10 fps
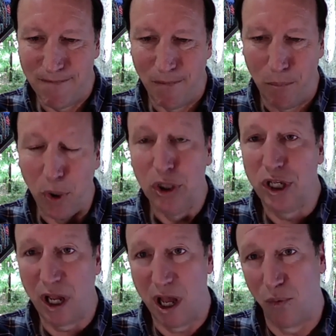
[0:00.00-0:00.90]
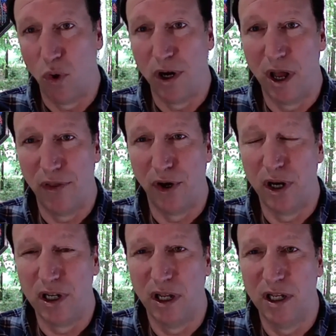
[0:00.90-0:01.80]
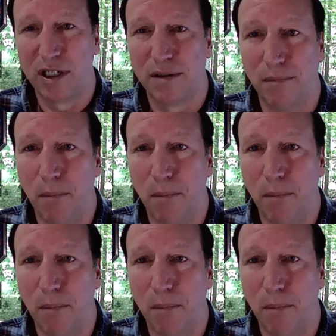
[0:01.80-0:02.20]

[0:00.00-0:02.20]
building on one another. It's